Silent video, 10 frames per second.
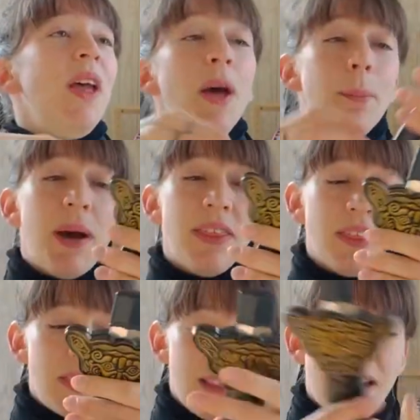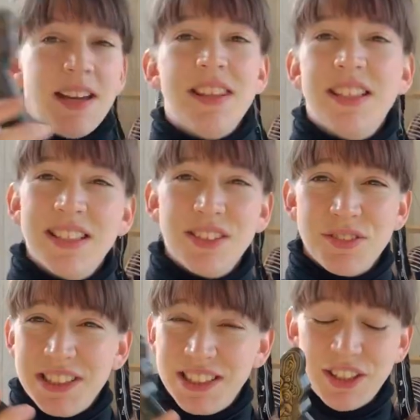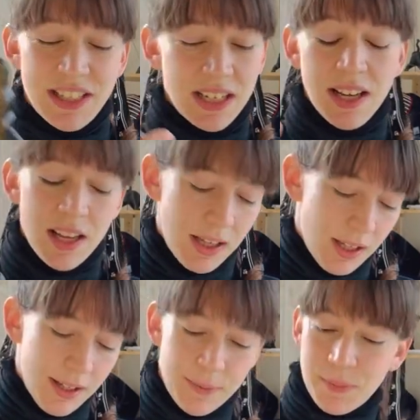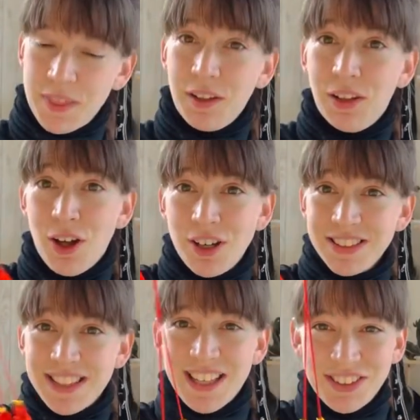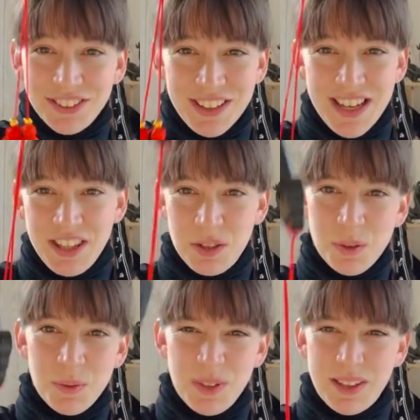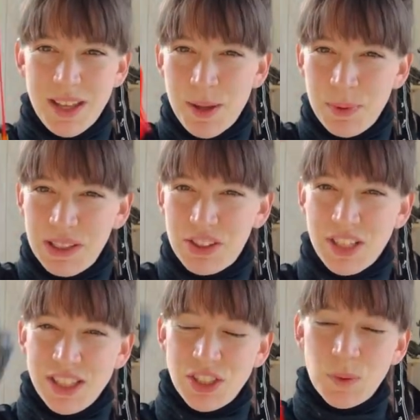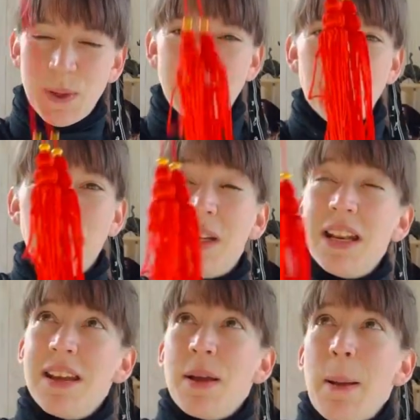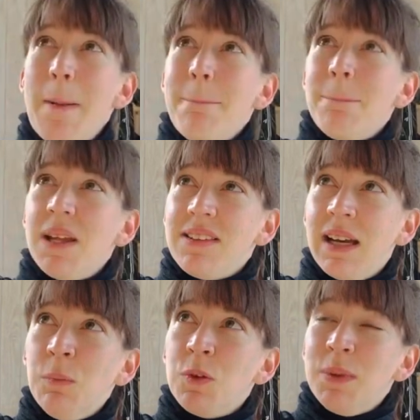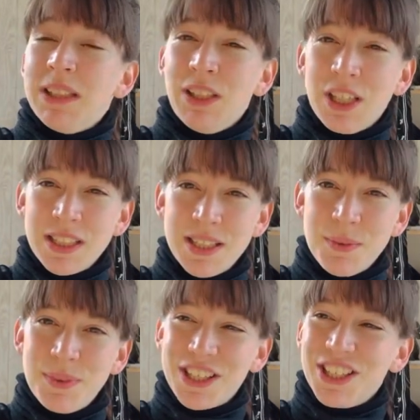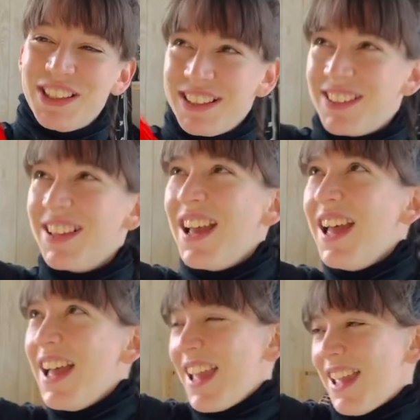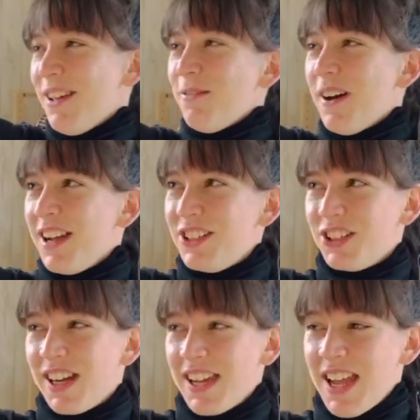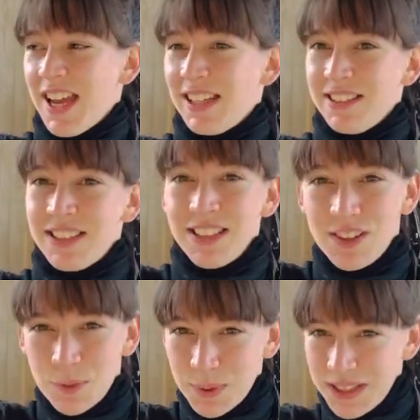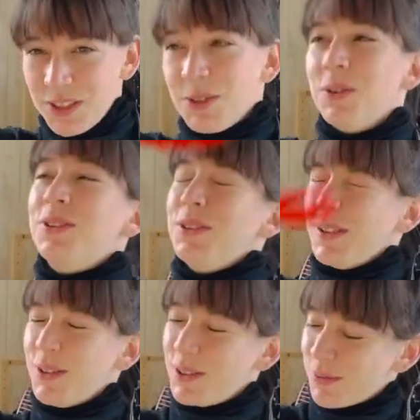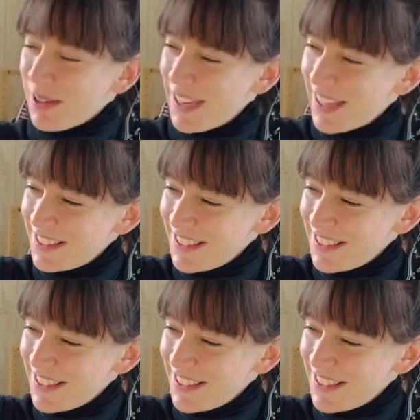but other than that I think it's really great the long tassel I thought was a bit strange as well, but it's helped me a lot because if I try and spin the sword too close to my head,